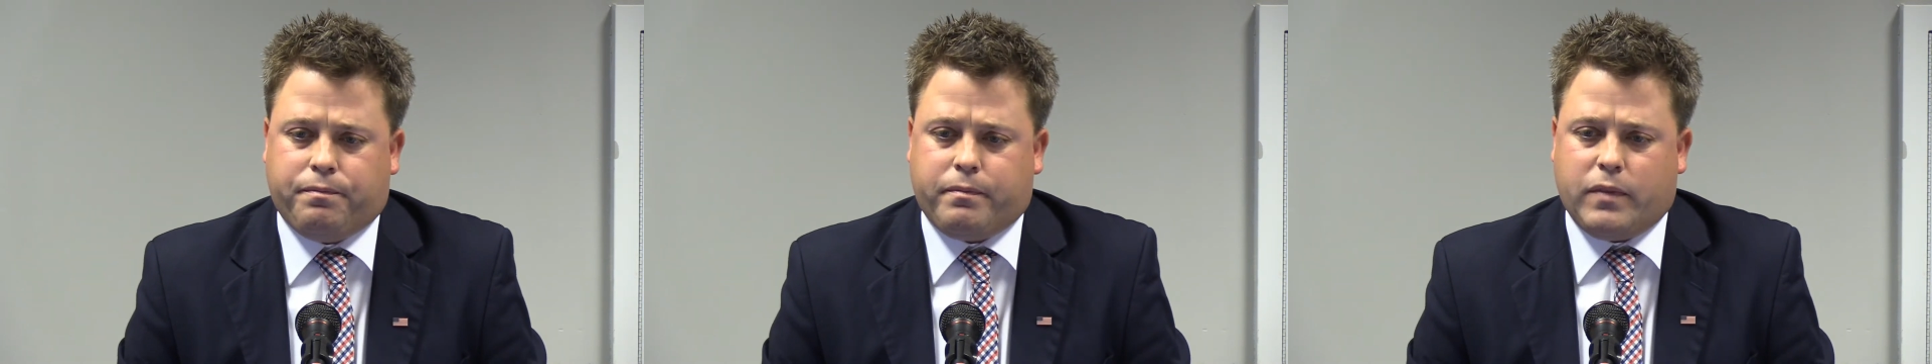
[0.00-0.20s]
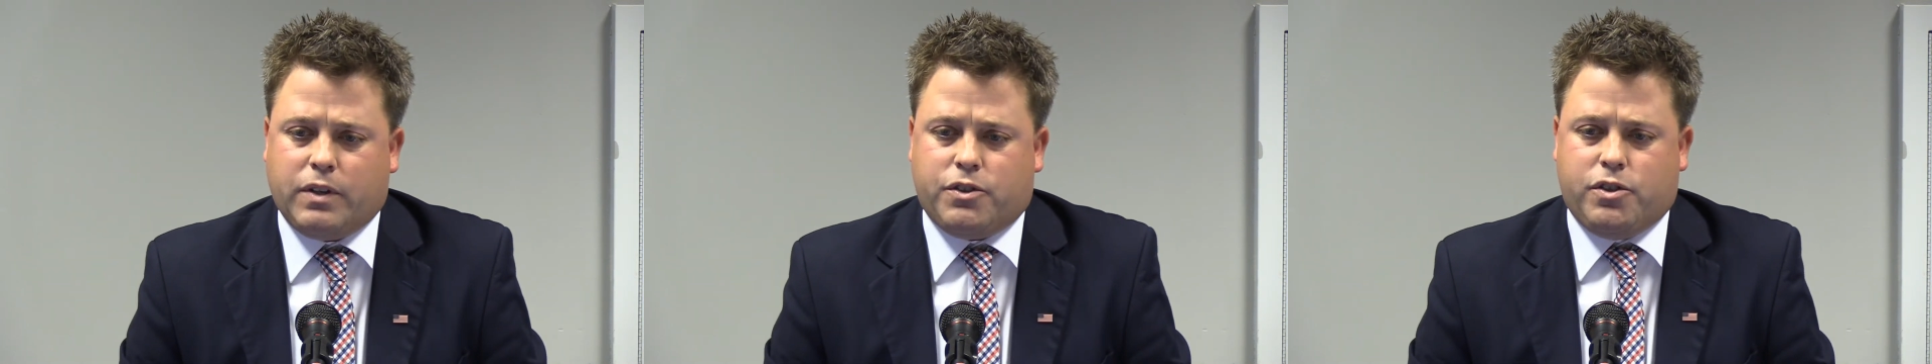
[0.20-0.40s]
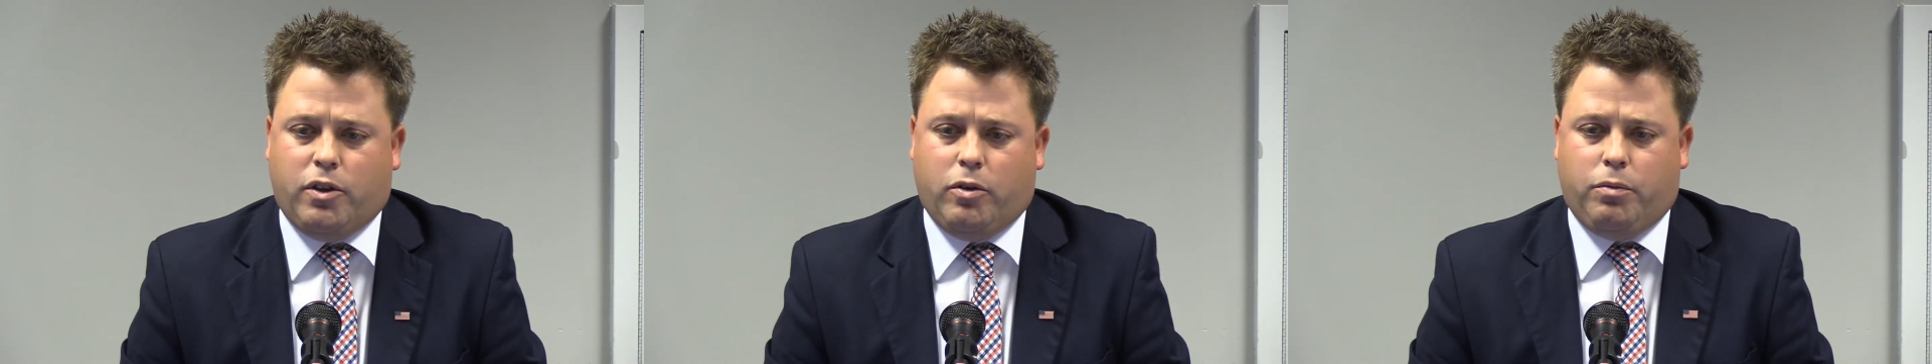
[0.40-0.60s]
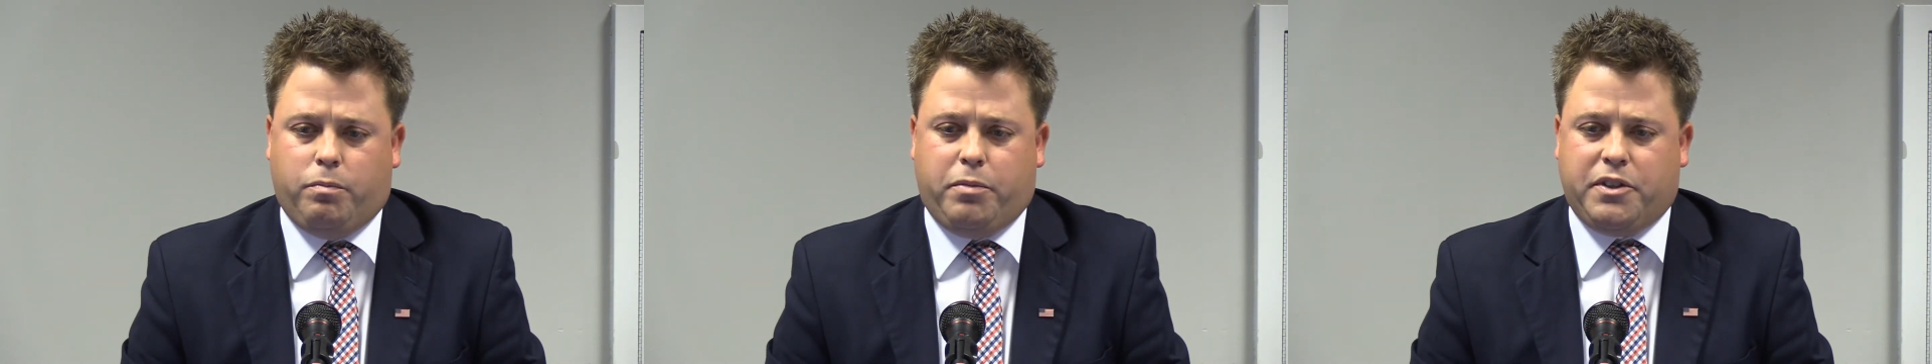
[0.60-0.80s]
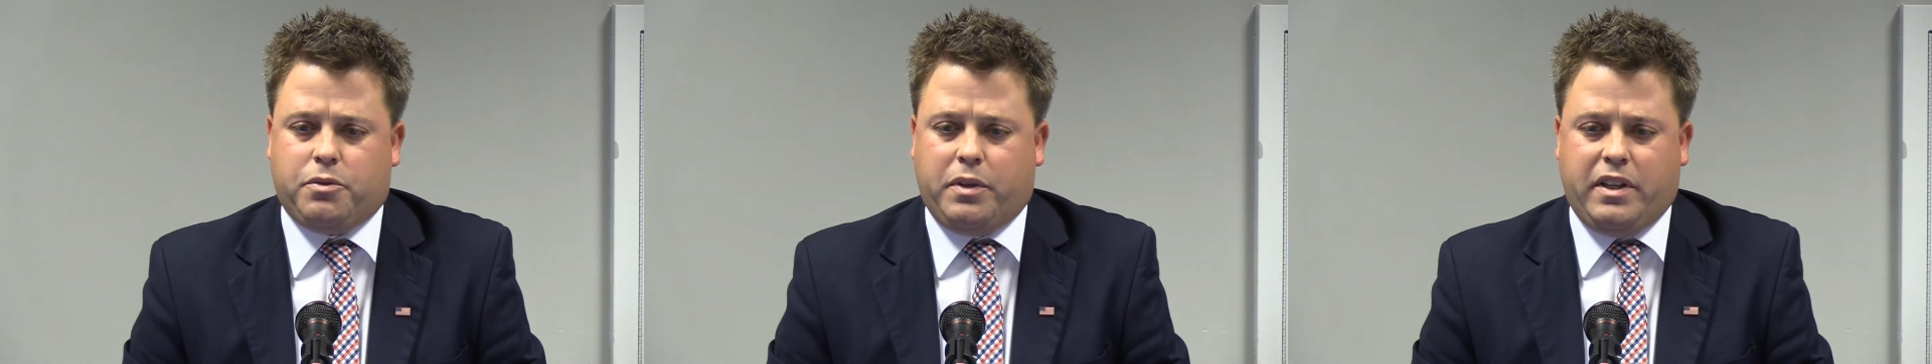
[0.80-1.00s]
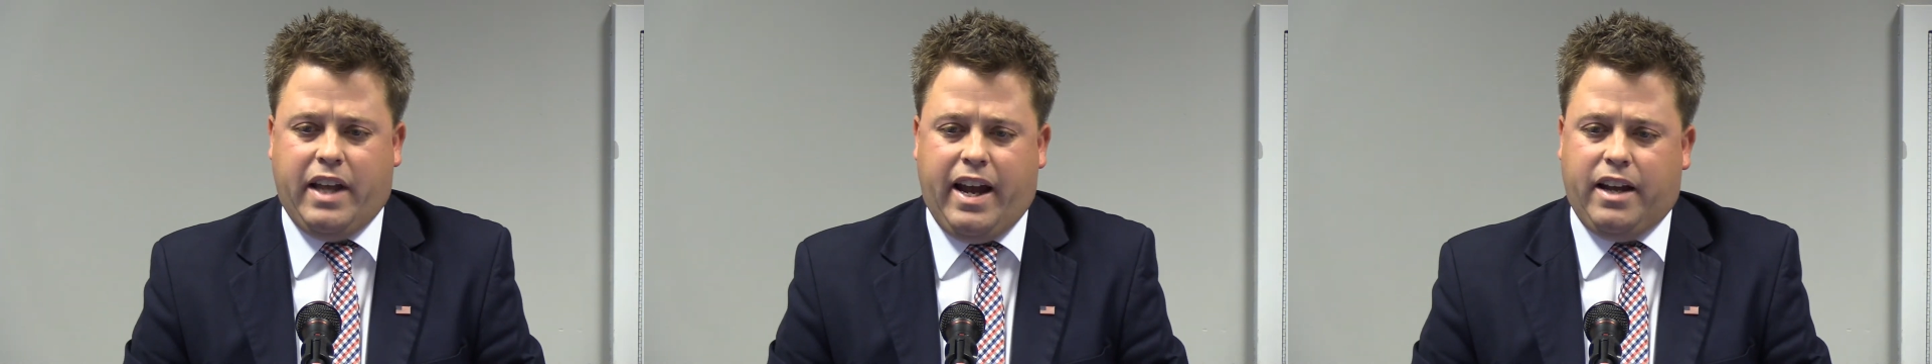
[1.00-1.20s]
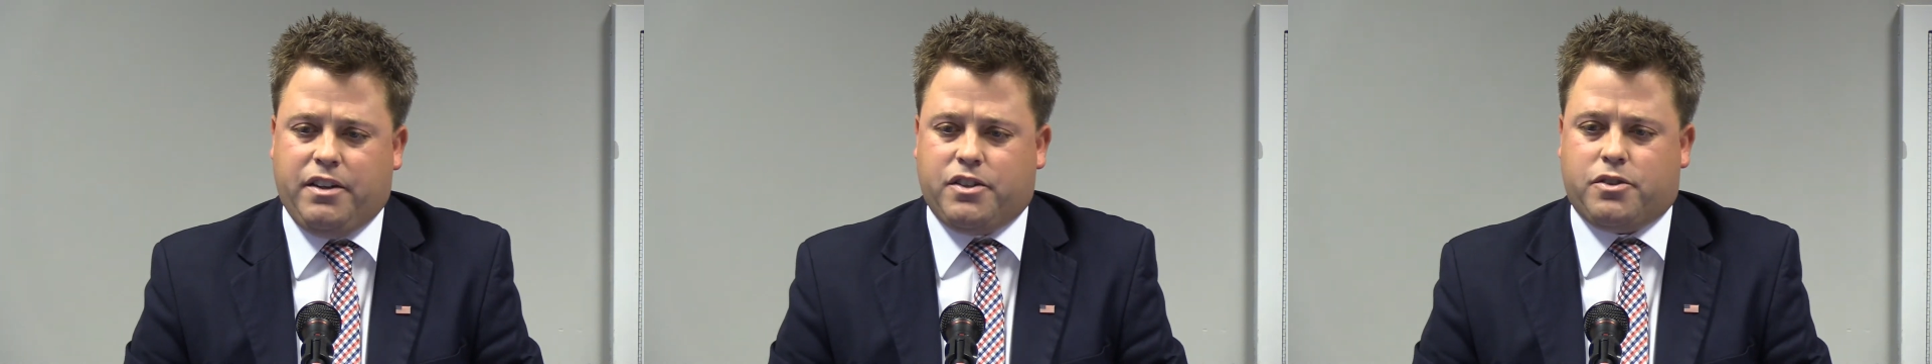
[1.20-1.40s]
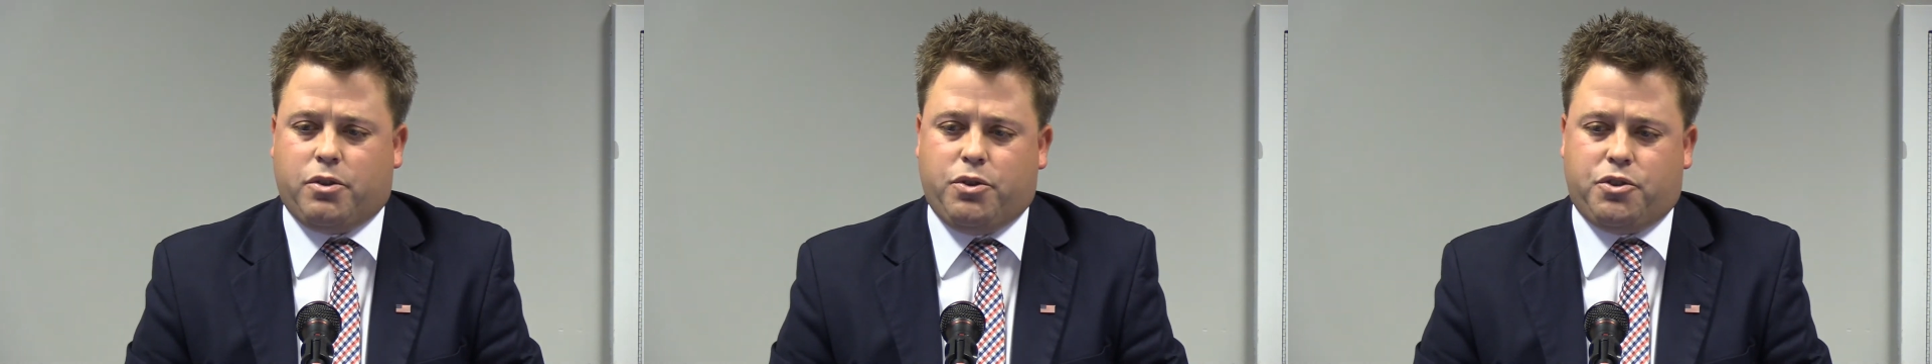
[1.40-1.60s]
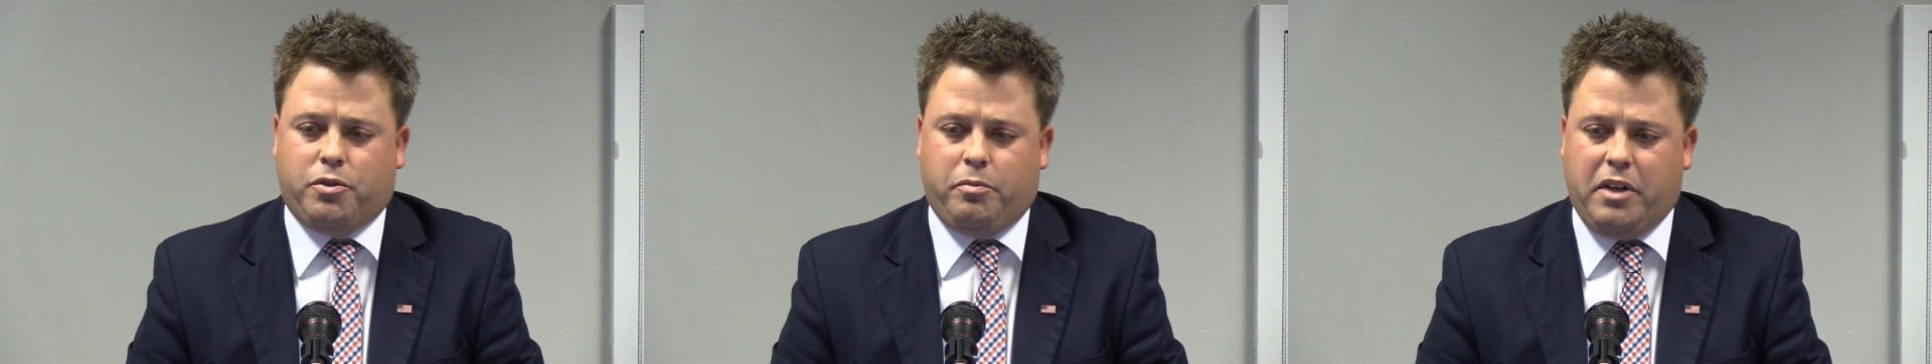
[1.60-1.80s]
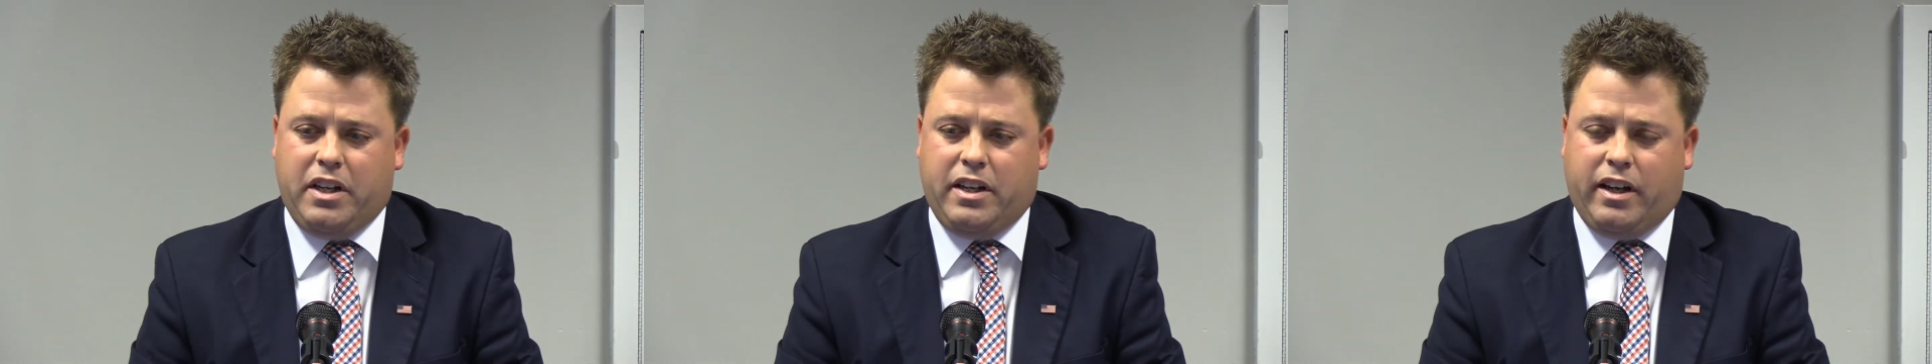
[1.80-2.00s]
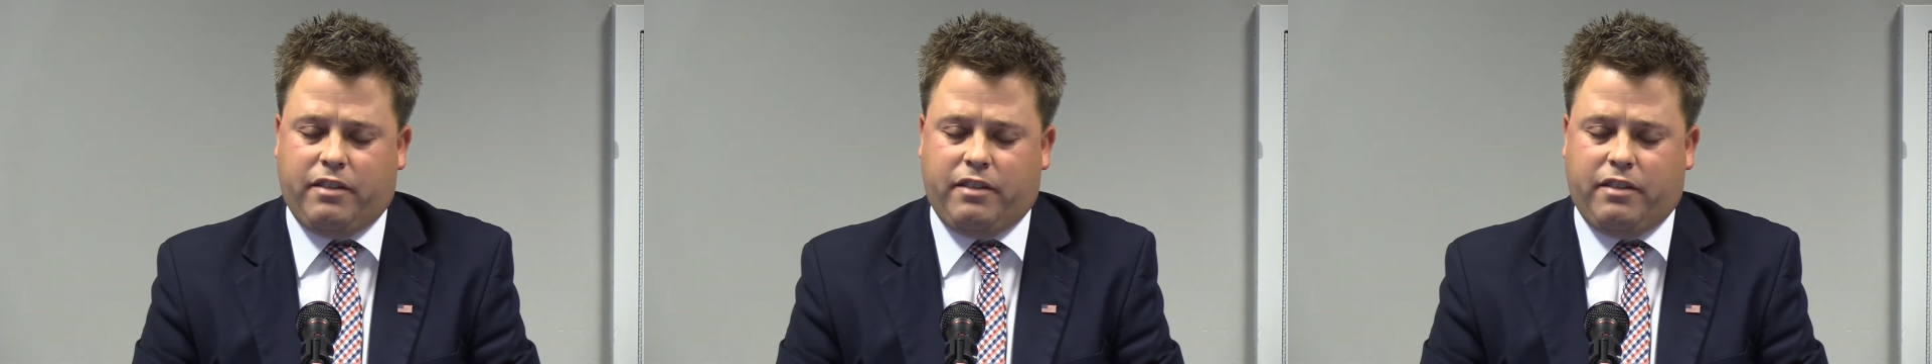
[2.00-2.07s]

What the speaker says: So between that and social media,